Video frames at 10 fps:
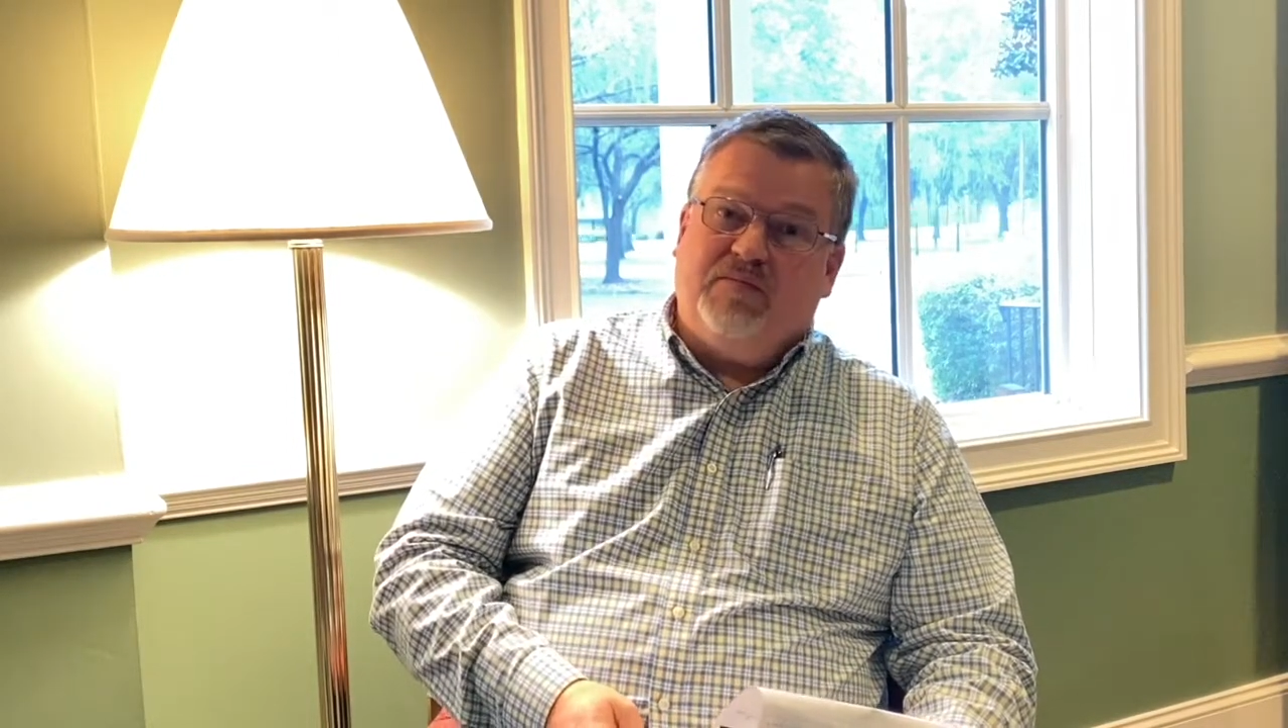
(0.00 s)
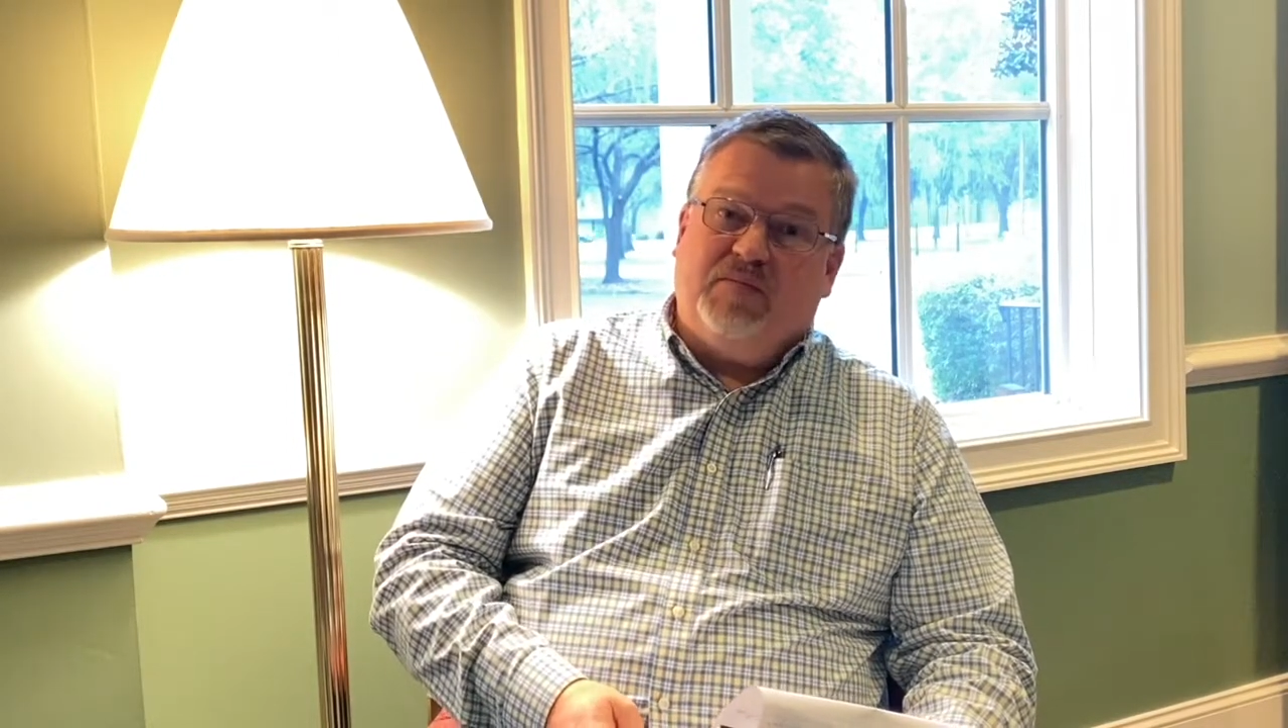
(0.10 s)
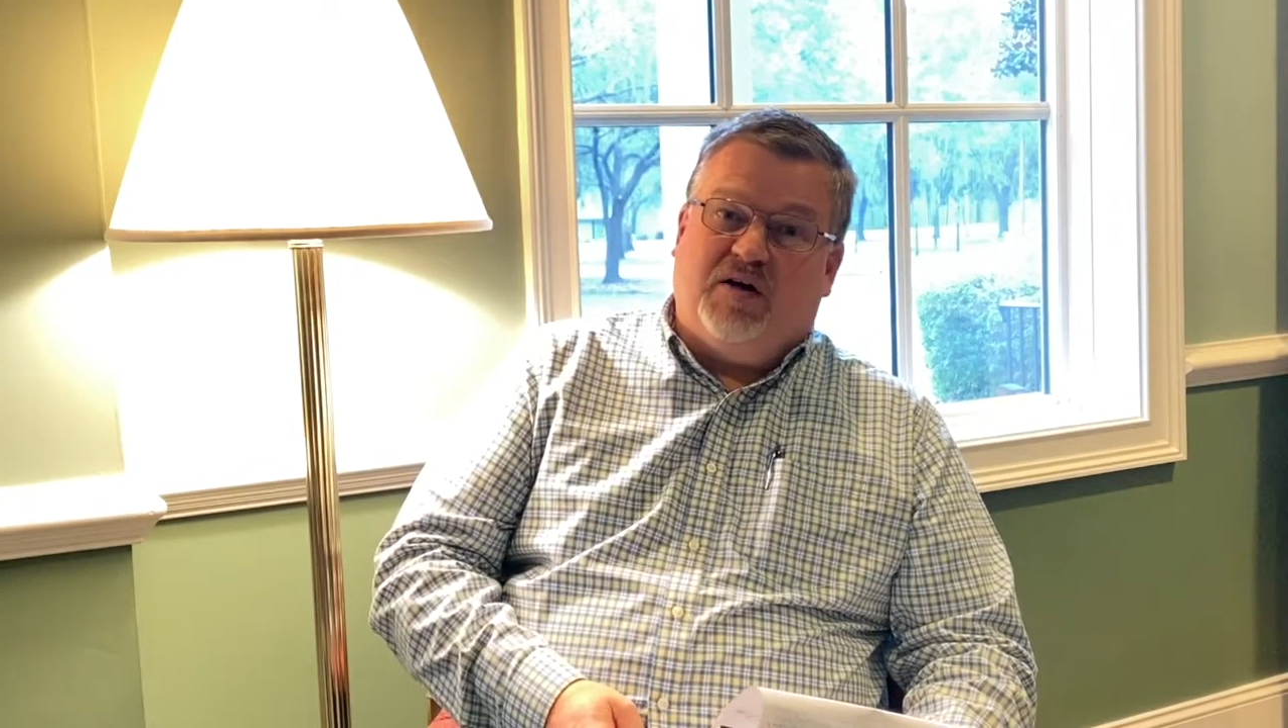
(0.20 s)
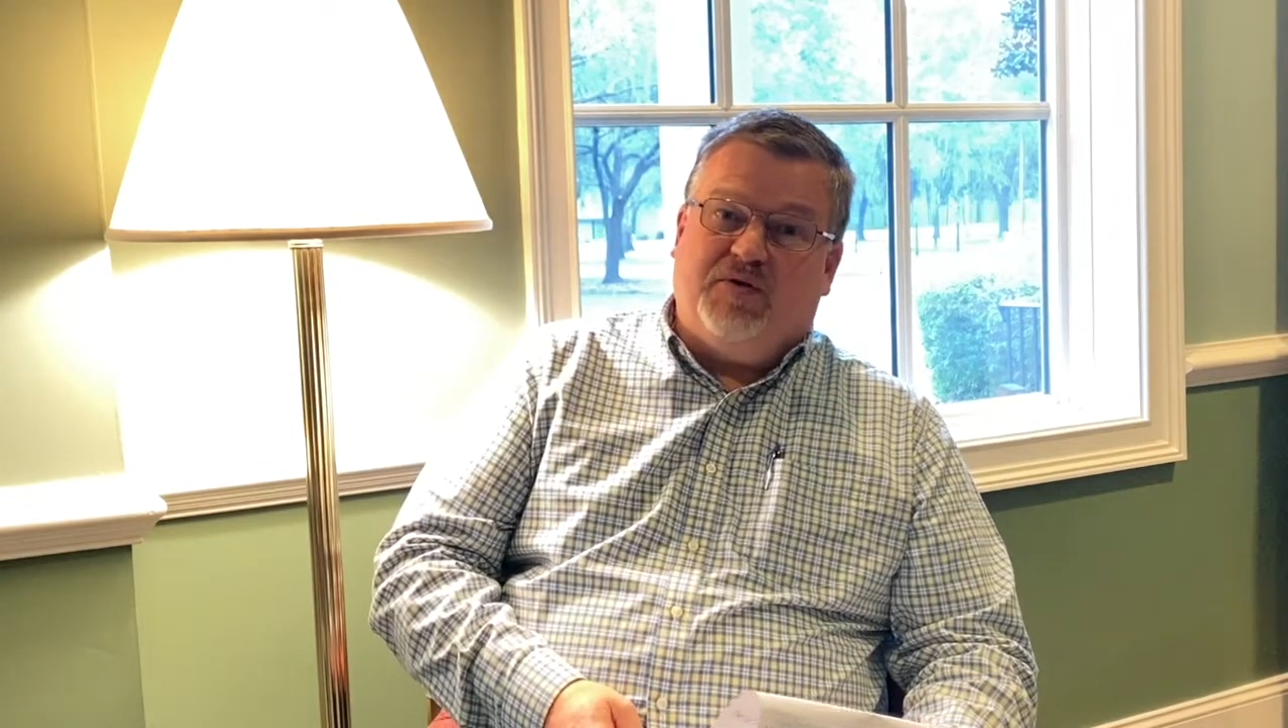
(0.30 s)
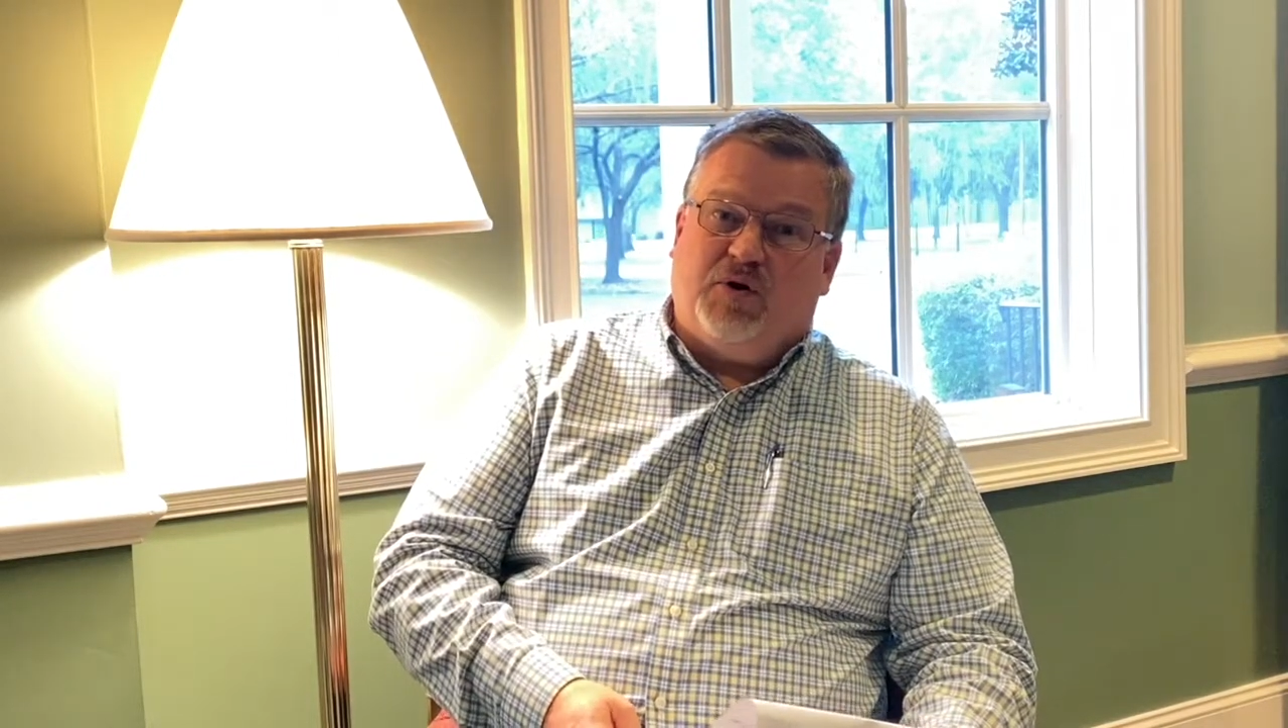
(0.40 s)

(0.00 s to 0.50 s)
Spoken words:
of their